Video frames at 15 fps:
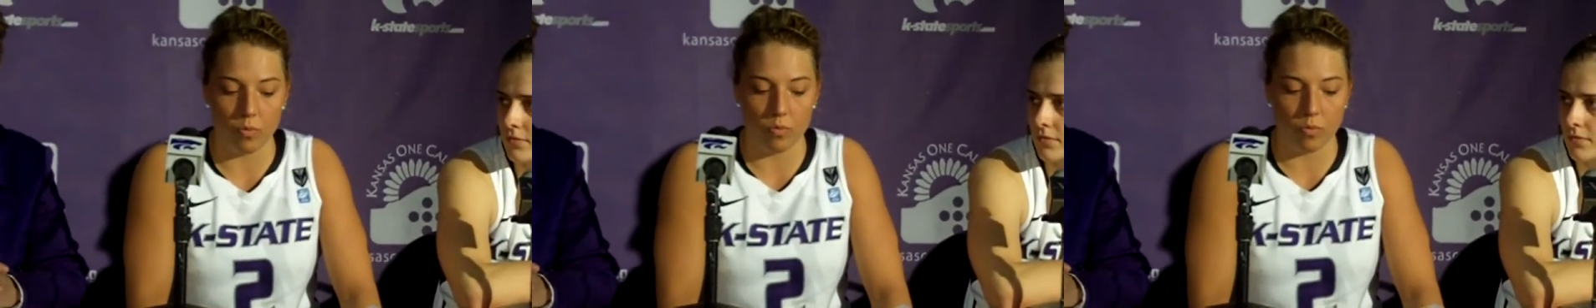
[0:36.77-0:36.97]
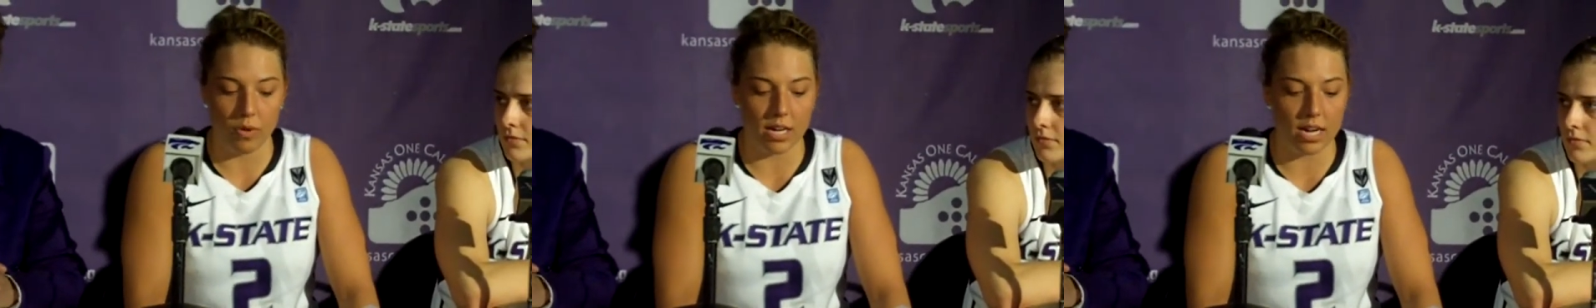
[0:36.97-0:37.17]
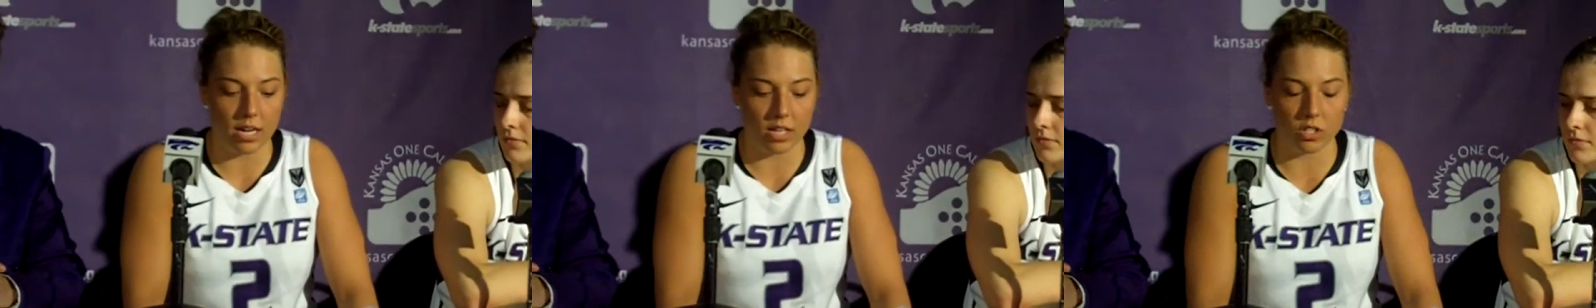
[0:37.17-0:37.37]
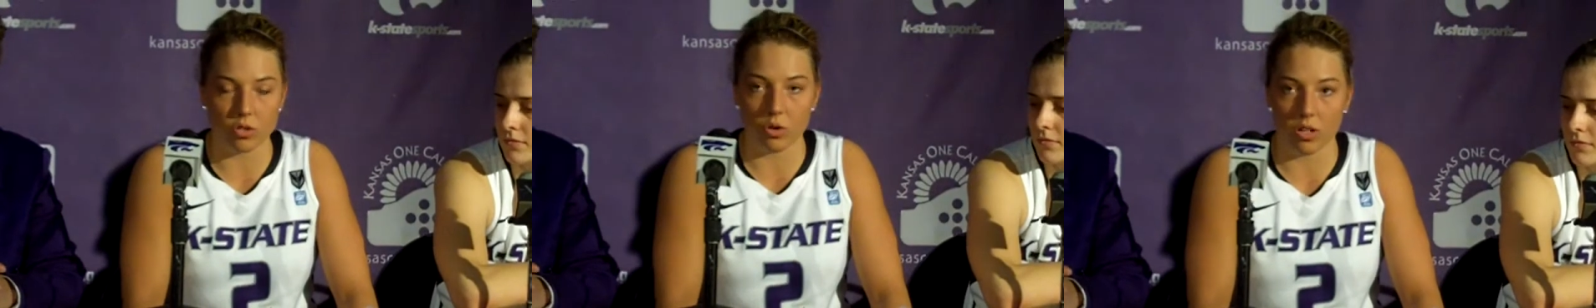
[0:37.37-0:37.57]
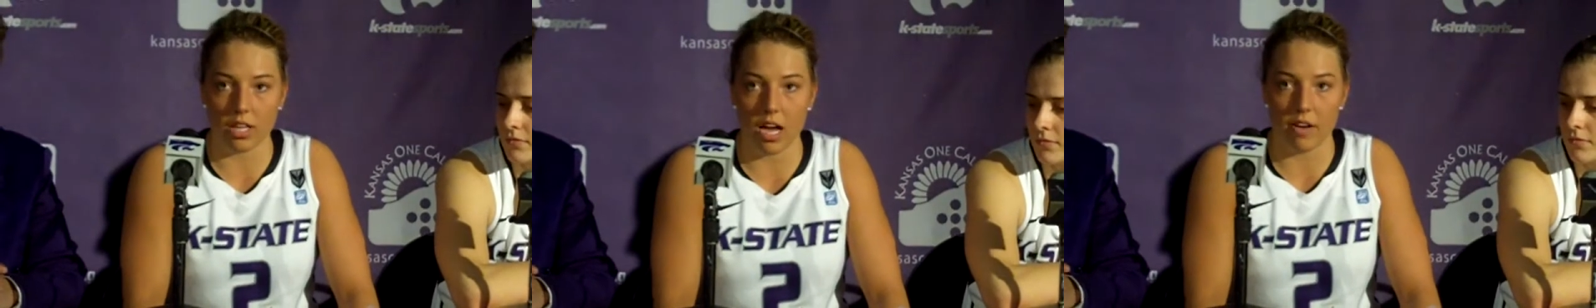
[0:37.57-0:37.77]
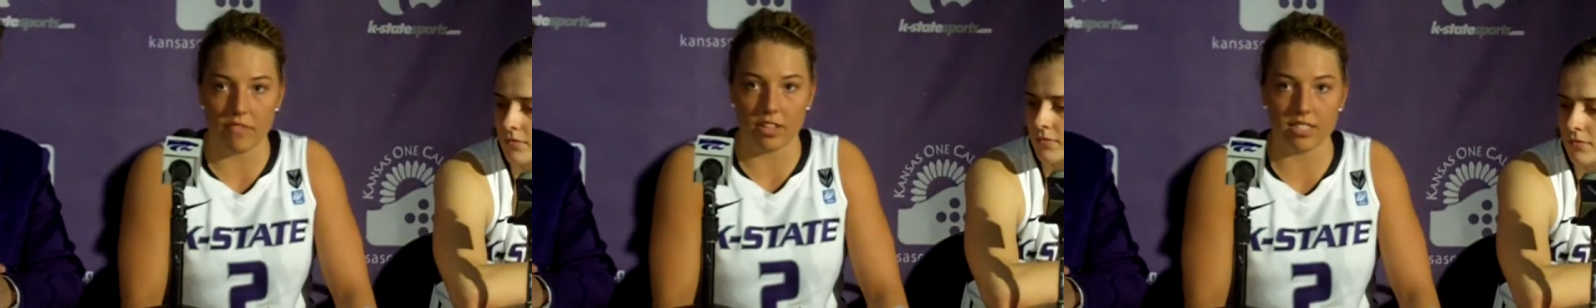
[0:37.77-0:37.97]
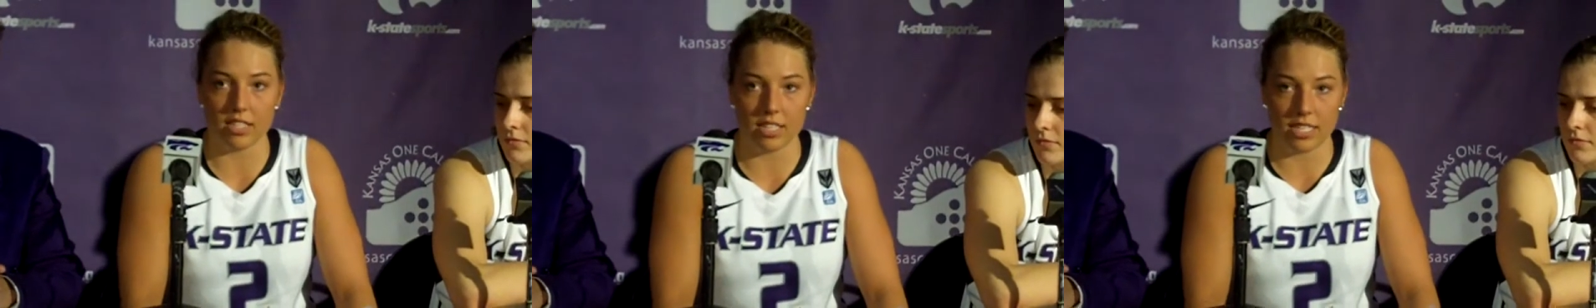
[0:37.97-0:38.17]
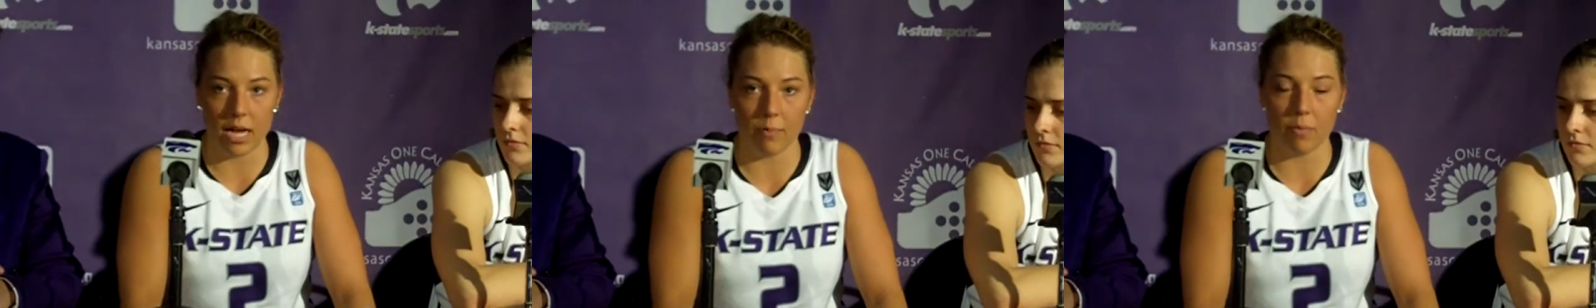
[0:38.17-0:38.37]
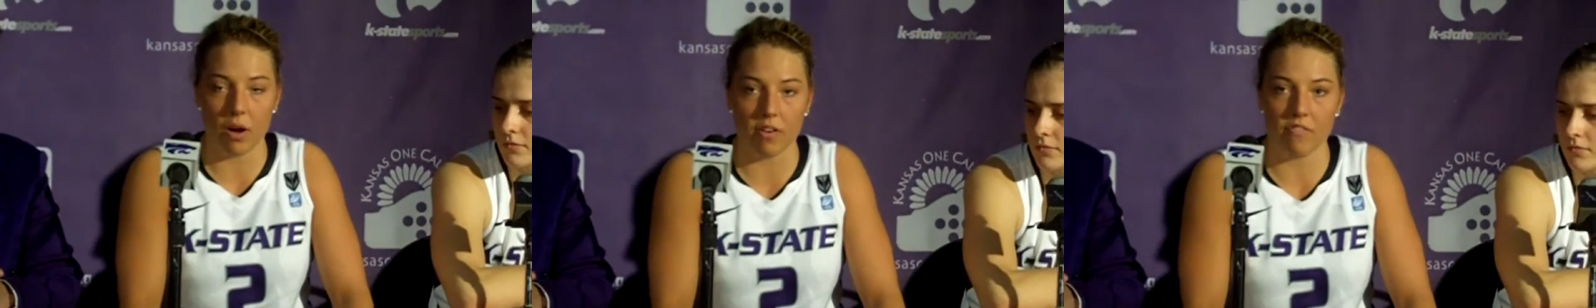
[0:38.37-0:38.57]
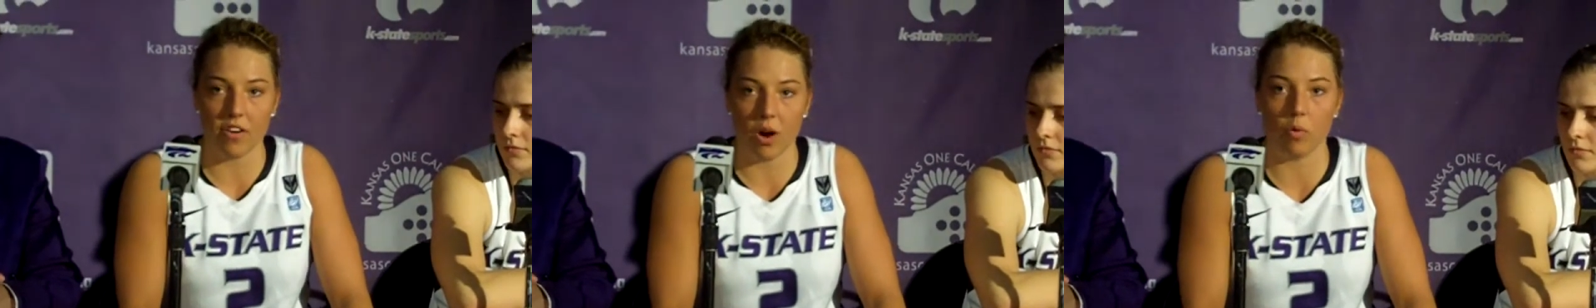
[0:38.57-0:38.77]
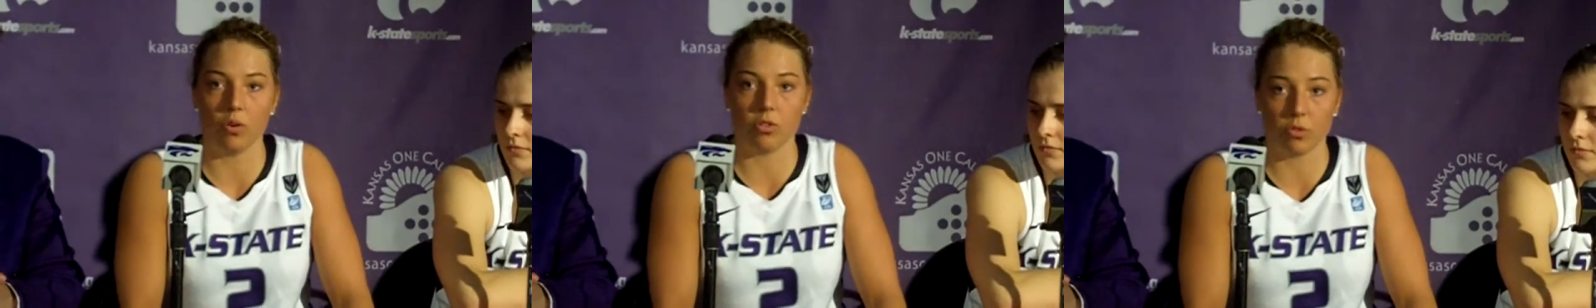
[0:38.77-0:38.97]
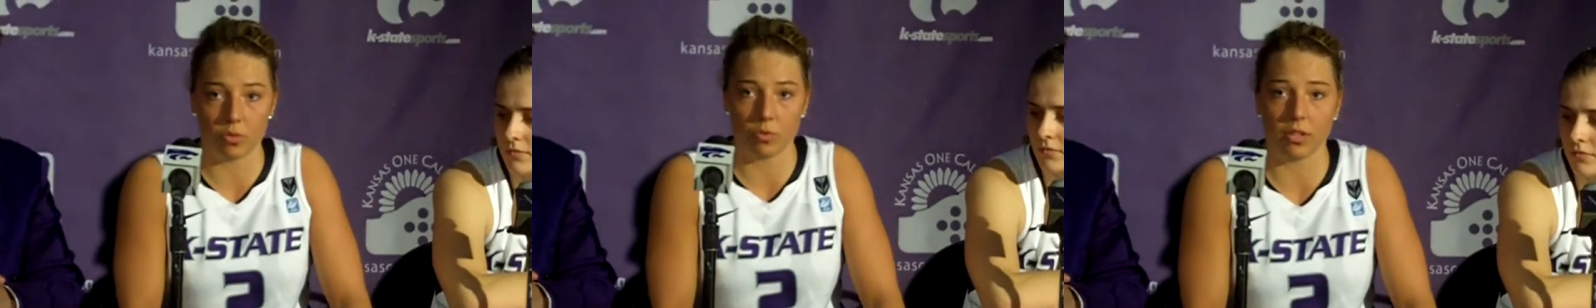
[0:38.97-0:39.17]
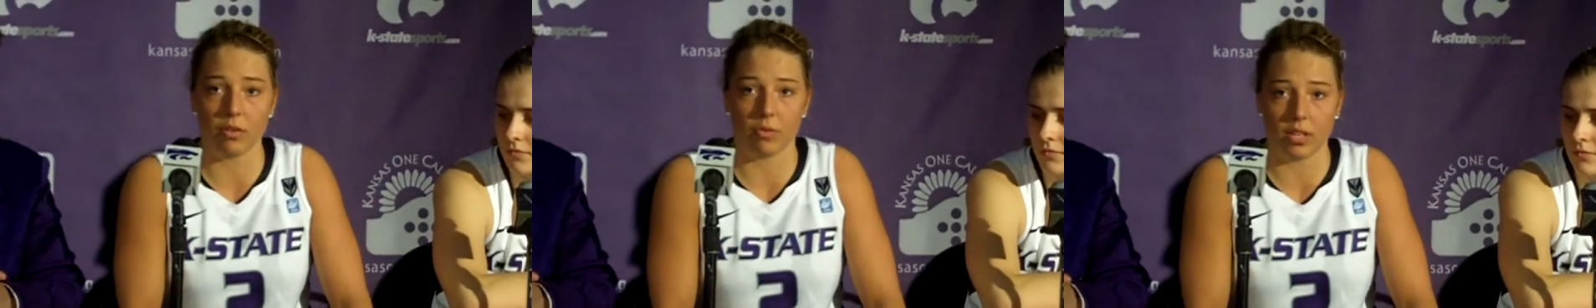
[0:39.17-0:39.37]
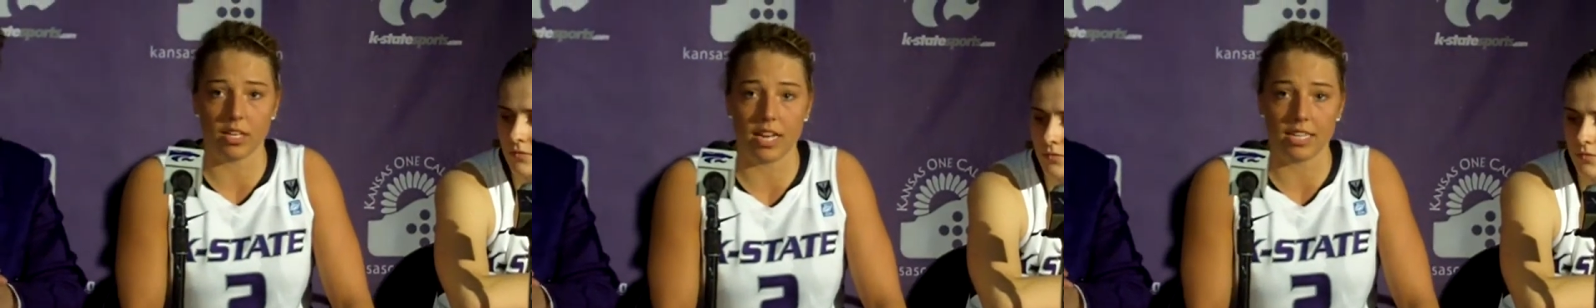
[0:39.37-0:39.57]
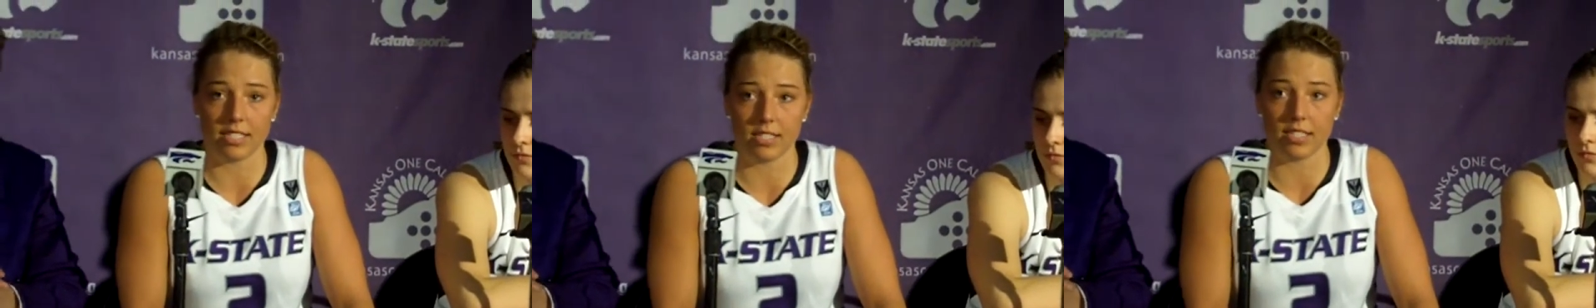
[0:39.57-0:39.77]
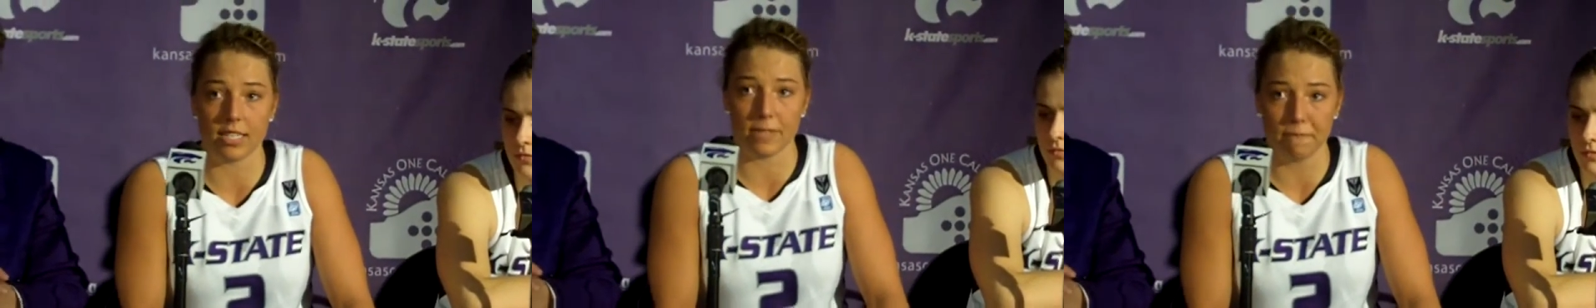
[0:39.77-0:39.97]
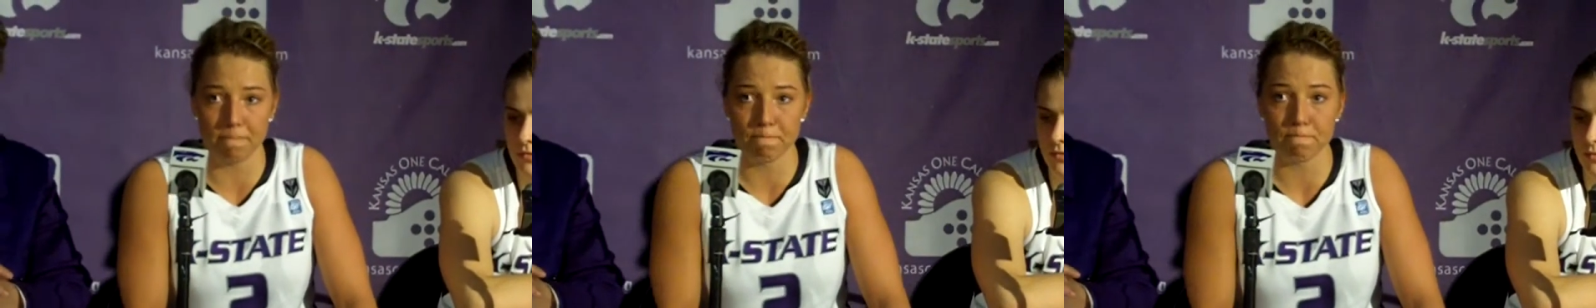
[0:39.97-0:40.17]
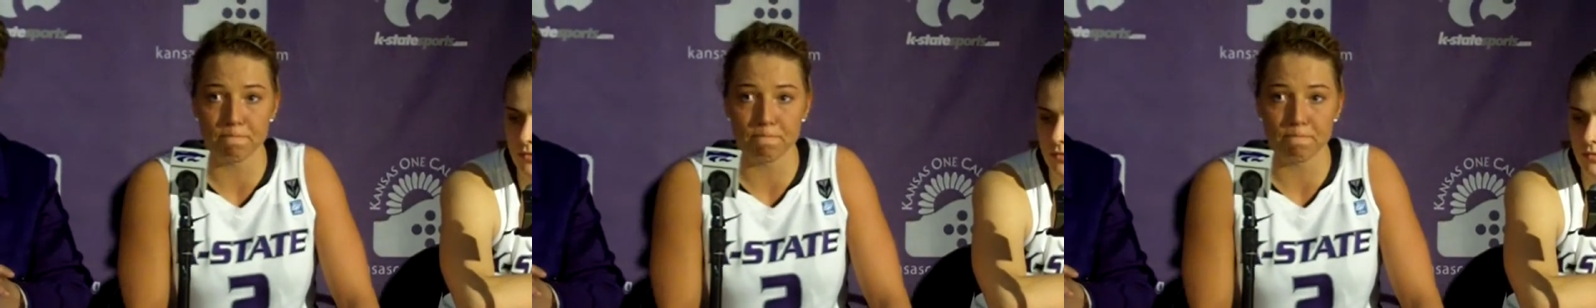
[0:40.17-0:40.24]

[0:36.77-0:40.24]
we kind of controlled the offense and the tempo. I felt, which was really, really nice to see.